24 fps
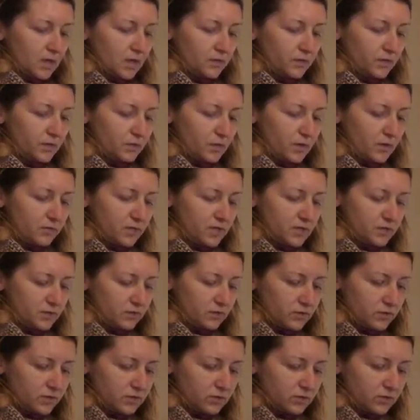If you are
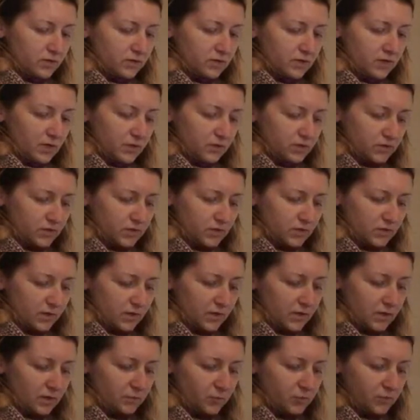resolute in your intention
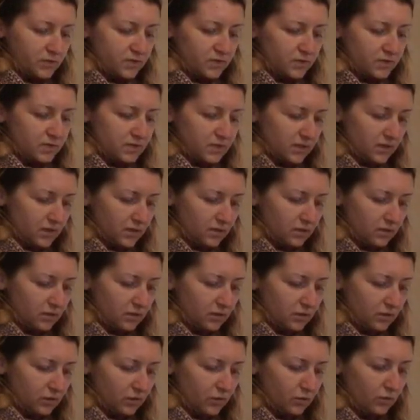and are most sincere,
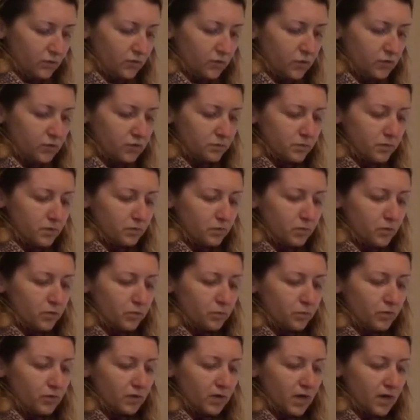you will both be
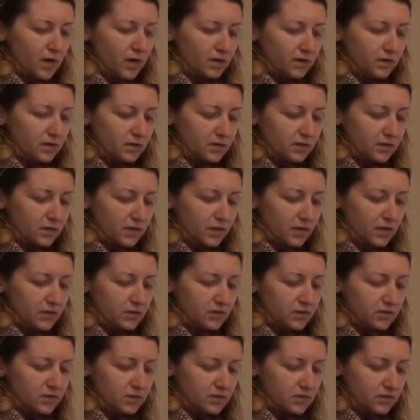more pure-hearted than
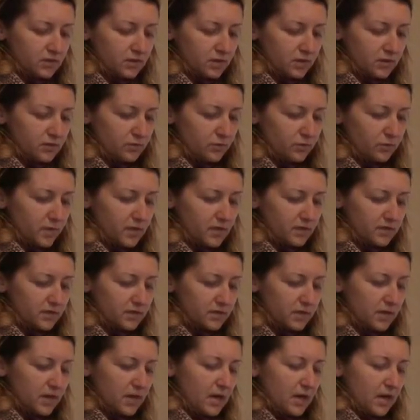ancients and
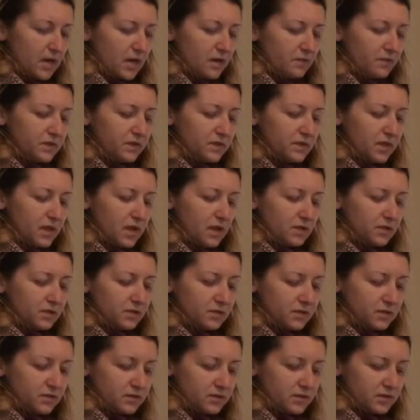surpass even the
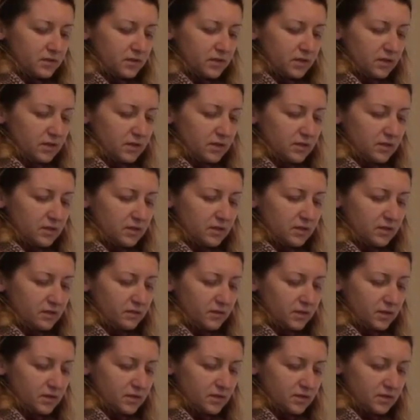elders in
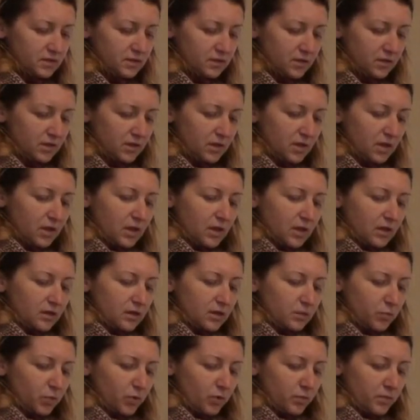attentiveness.
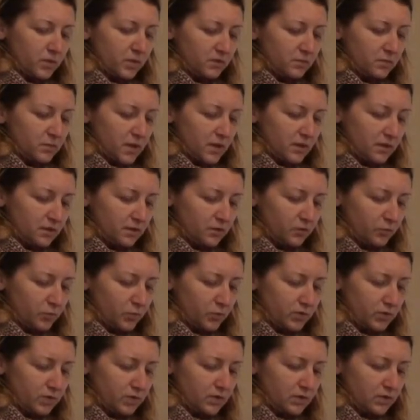The appropriate manner of
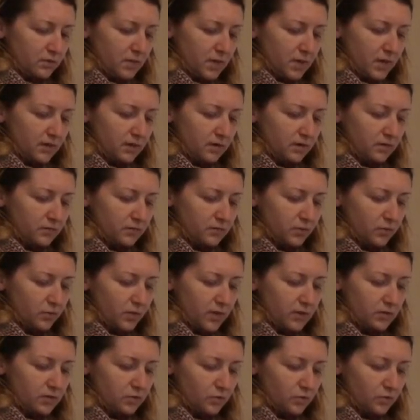putting the mind of the way